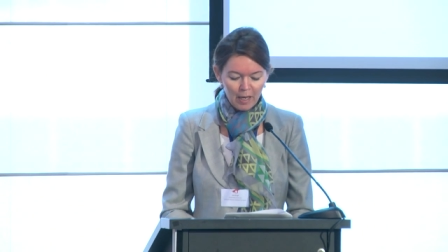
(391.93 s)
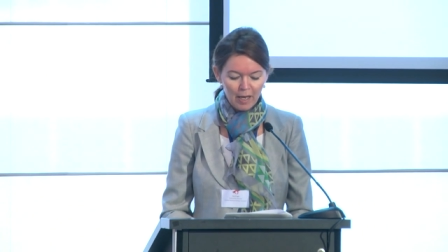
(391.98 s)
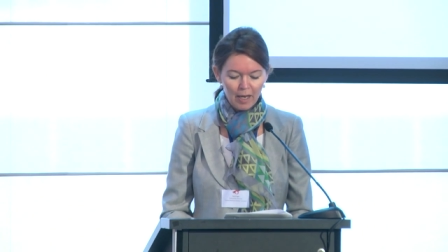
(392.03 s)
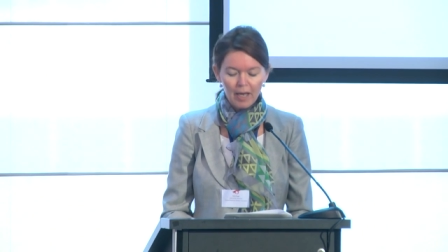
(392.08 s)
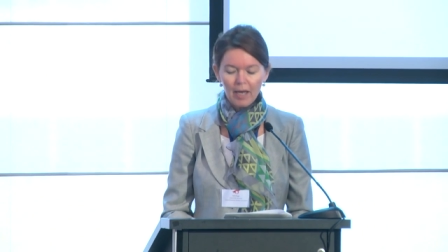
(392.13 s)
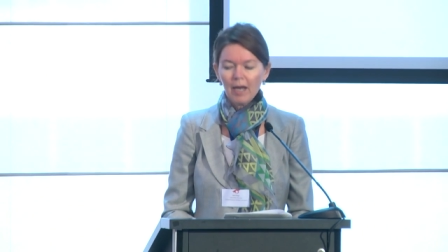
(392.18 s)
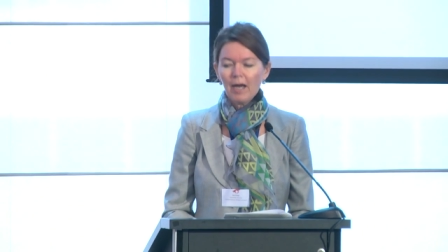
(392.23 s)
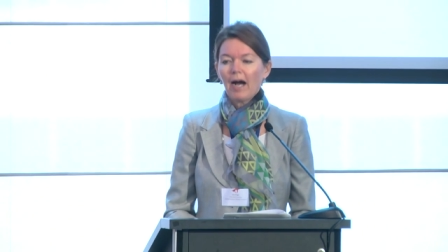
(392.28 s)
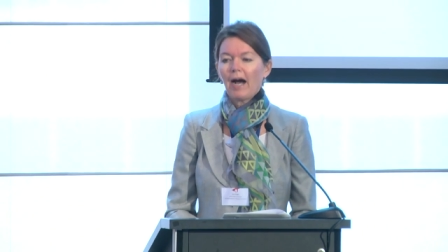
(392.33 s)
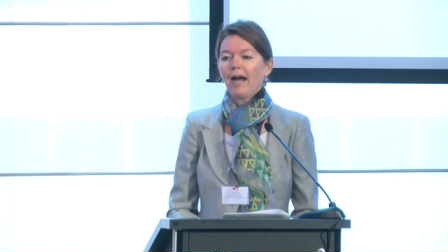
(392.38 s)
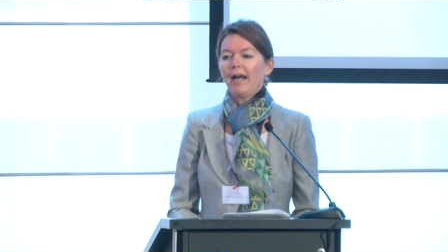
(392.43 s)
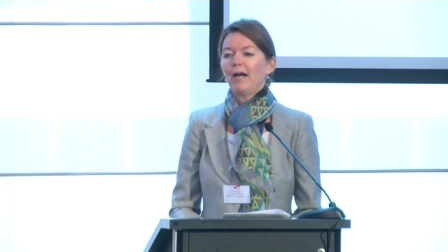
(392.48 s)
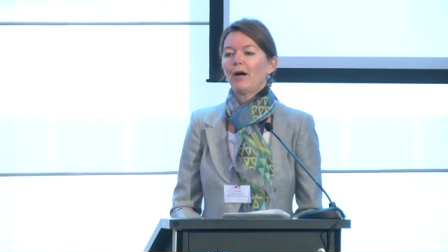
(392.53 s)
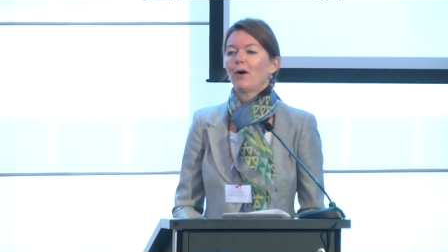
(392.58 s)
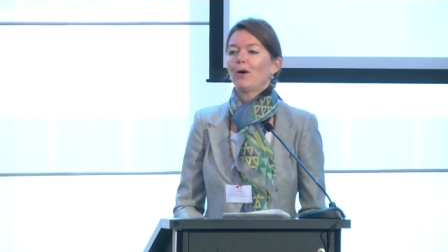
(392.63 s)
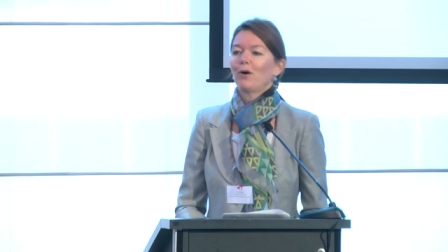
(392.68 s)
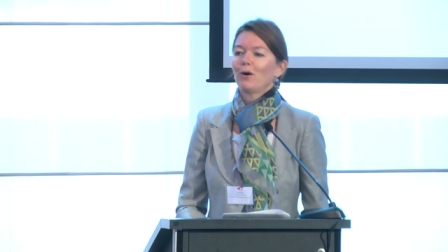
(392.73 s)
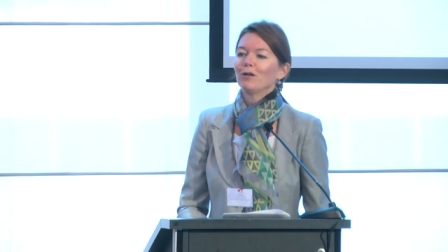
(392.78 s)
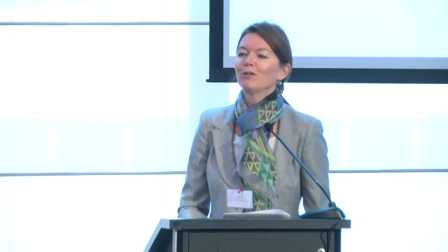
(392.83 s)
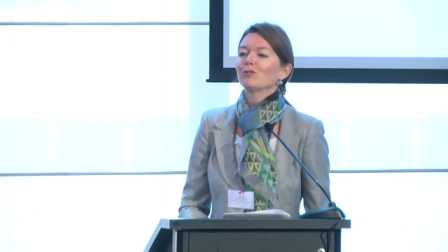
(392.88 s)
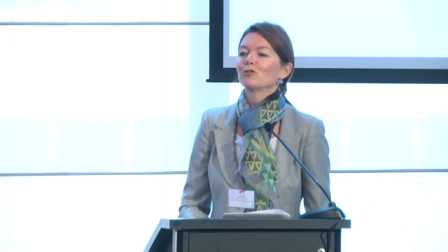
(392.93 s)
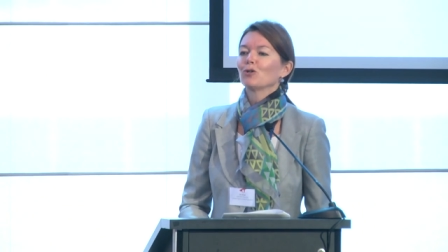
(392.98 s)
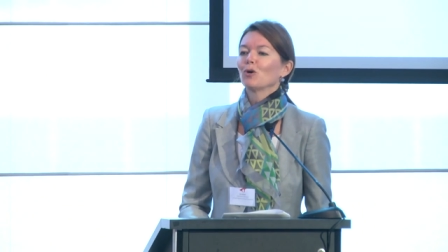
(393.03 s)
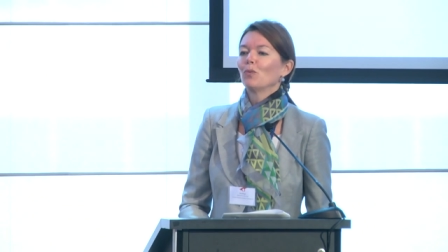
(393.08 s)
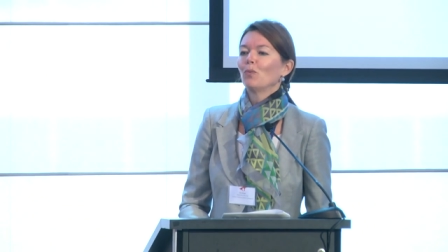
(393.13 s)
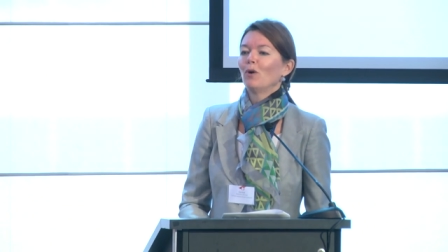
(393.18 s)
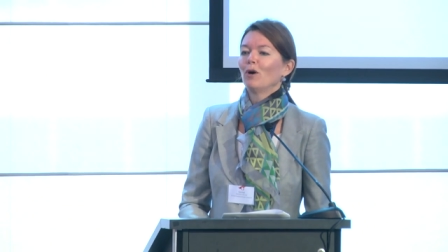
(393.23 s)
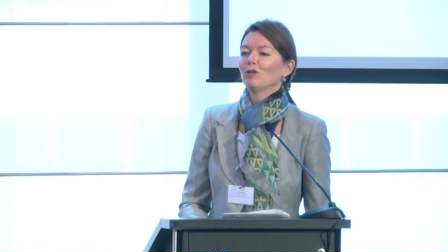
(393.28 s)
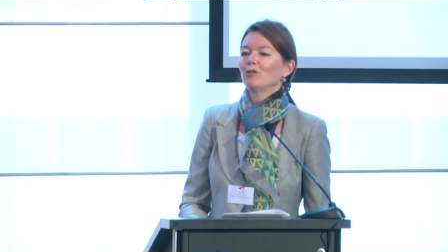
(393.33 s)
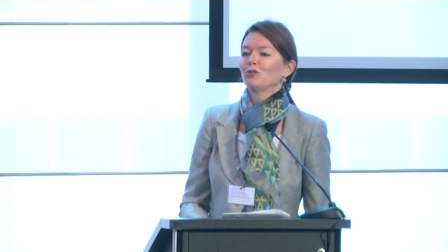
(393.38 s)
I also
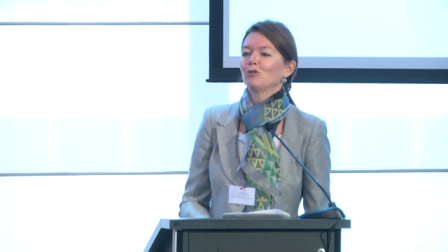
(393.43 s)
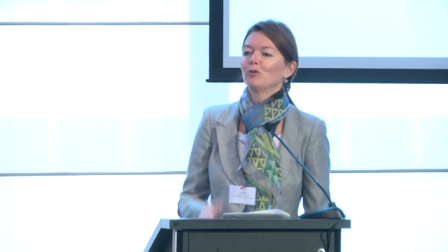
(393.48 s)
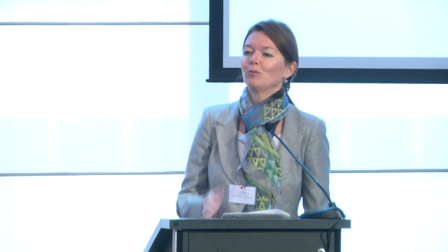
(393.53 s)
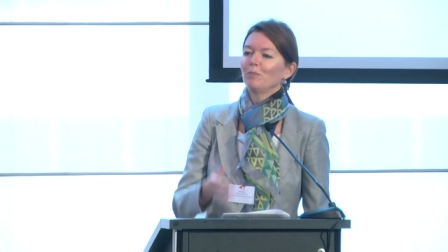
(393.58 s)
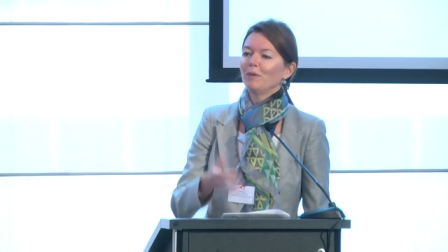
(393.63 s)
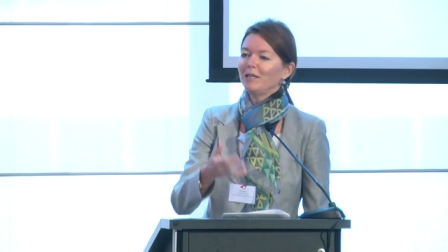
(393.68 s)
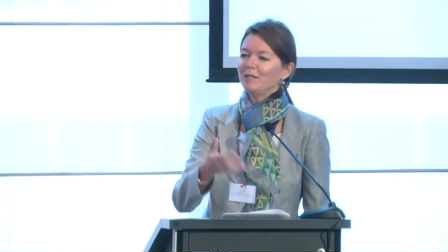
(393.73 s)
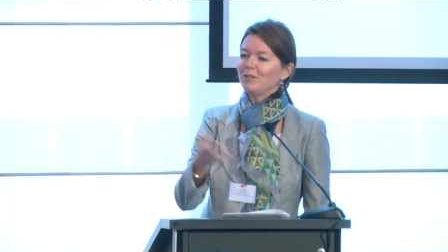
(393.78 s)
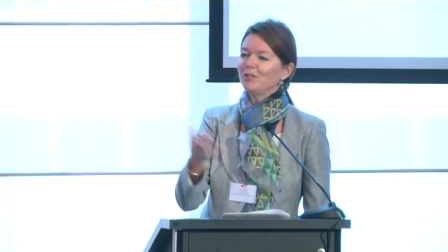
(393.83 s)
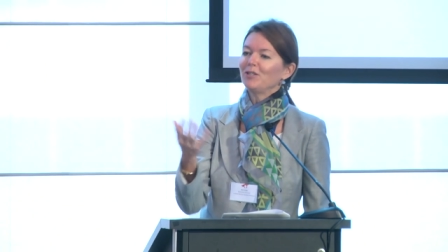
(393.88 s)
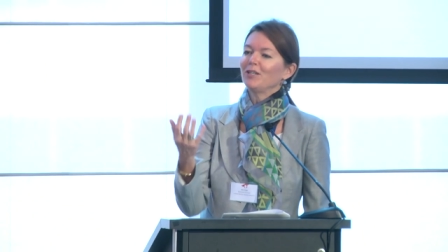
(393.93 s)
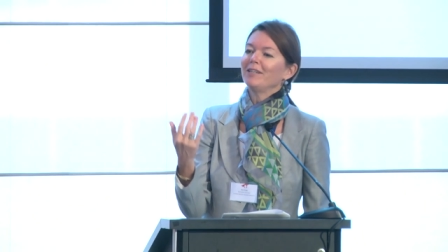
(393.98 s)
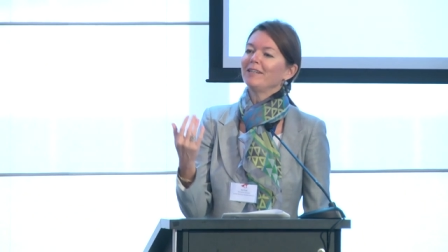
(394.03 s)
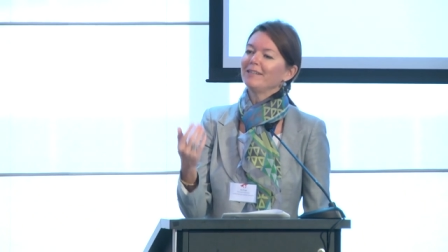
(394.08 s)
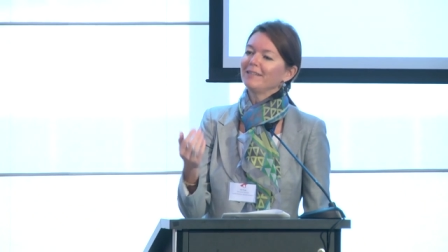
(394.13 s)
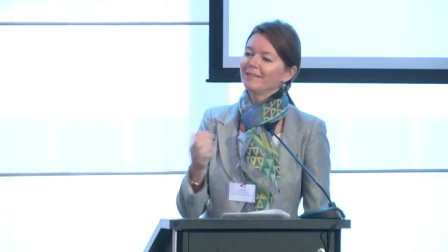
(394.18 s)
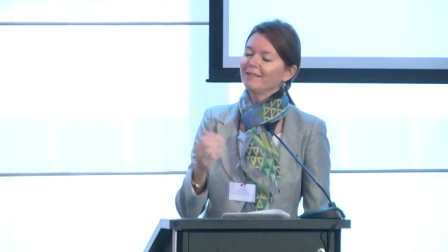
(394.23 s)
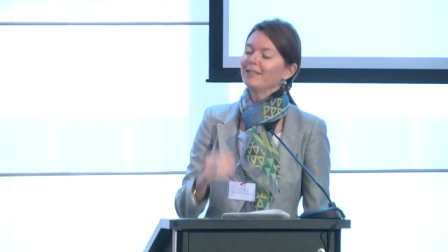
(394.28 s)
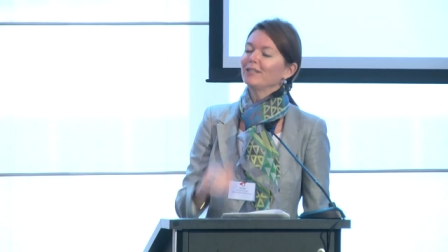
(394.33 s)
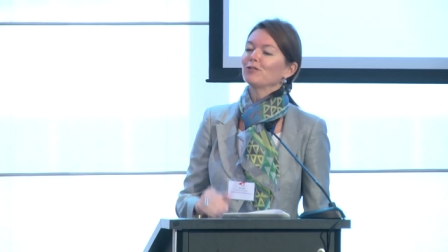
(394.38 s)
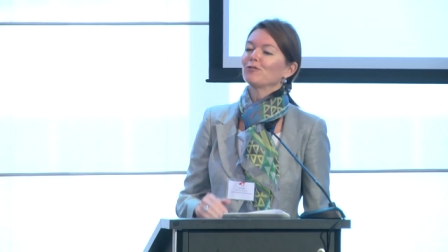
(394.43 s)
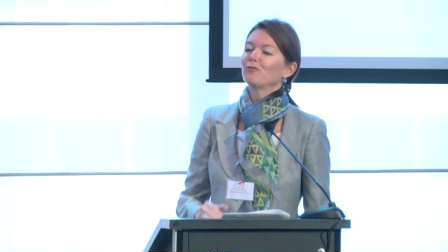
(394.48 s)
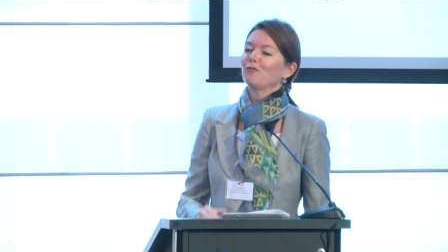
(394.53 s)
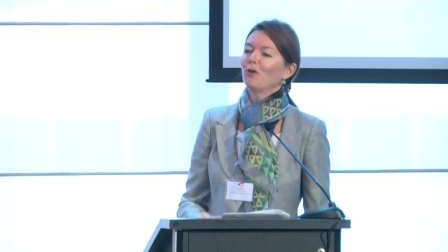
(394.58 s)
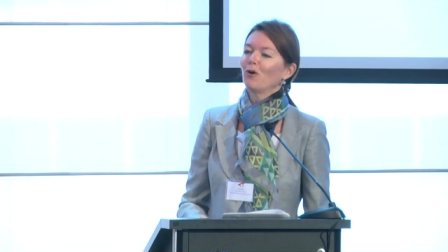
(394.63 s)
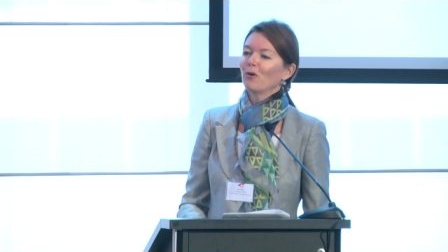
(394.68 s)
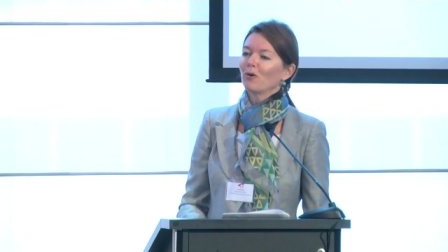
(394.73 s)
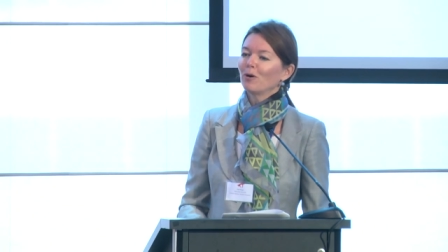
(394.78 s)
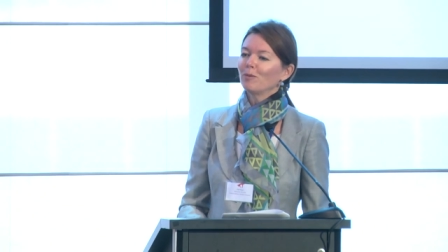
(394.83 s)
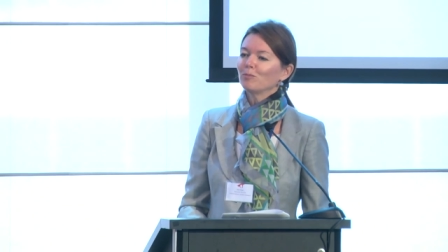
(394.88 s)
want to mention in this
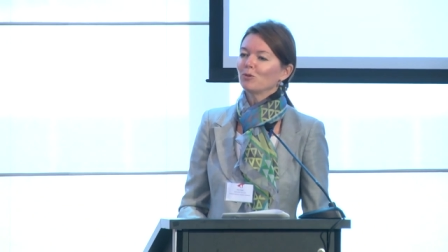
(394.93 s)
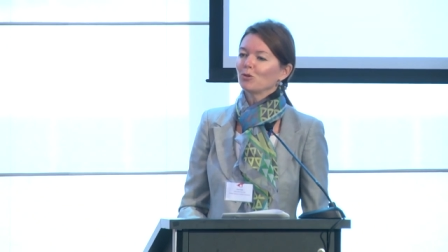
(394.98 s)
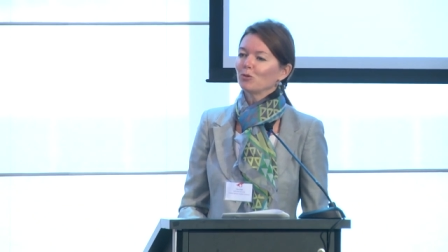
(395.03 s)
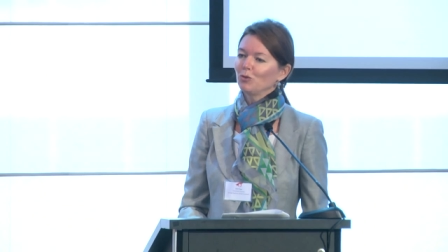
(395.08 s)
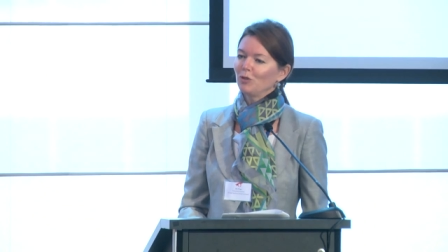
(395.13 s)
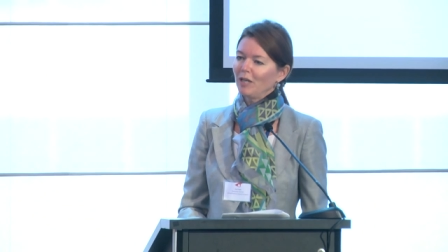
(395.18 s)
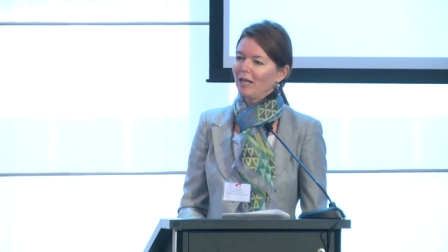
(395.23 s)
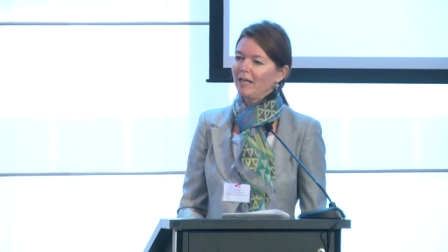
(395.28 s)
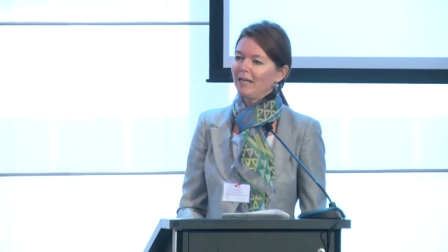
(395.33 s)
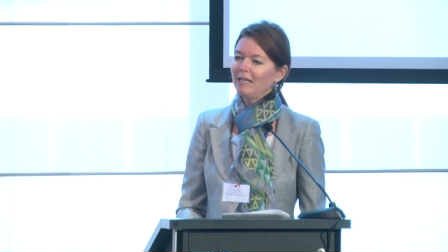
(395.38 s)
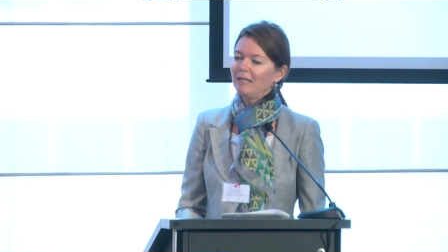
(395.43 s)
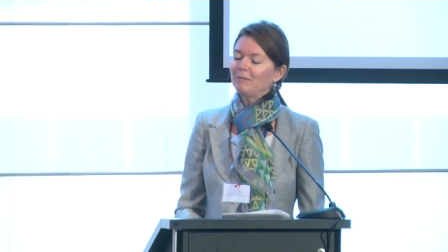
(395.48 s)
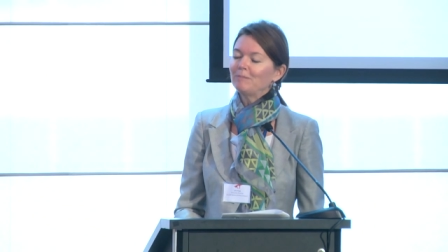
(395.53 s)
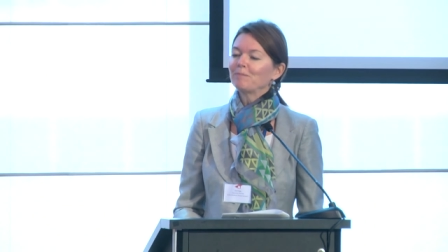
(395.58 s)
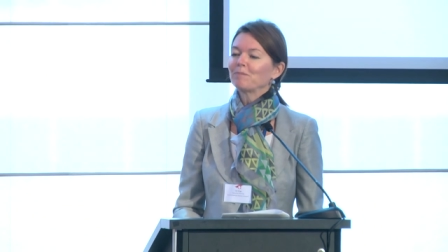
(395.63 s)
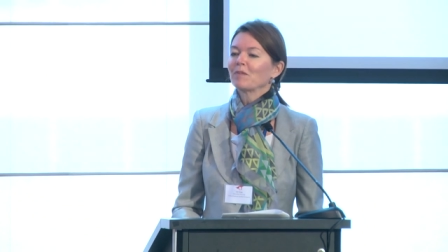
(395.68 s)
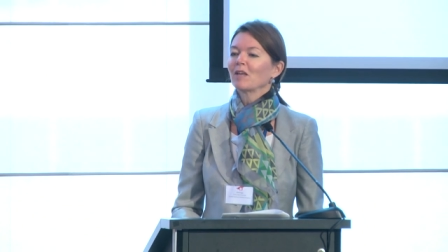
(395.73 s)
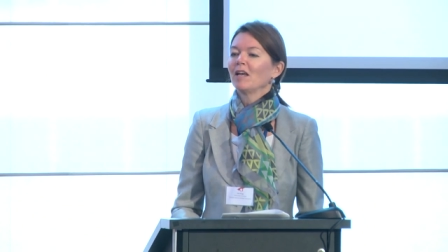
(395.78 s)
forum today